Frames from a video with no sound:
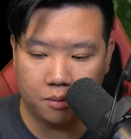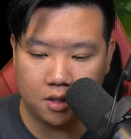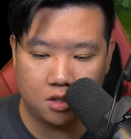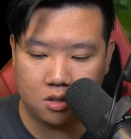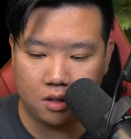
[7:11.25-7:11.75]

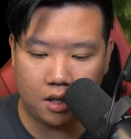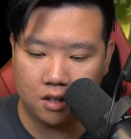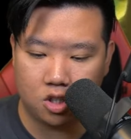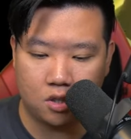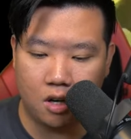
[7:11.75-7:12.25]

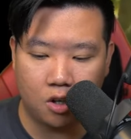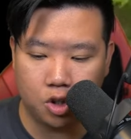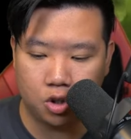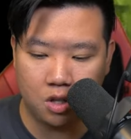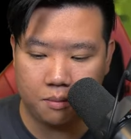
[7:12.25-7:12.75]
The archer
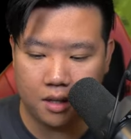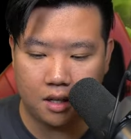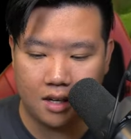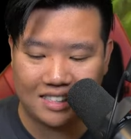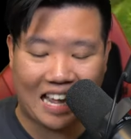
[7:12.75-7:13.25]
should have
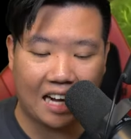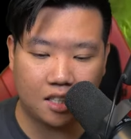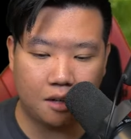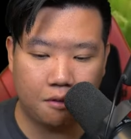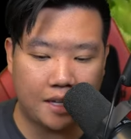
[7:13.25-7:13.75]
been
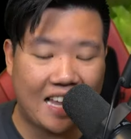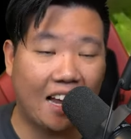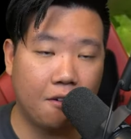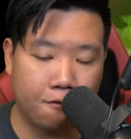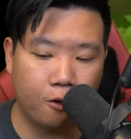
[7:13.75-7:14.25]

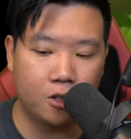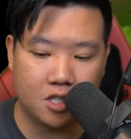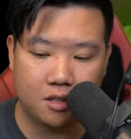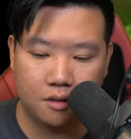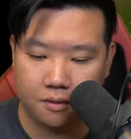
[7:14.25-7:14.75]
attacking first.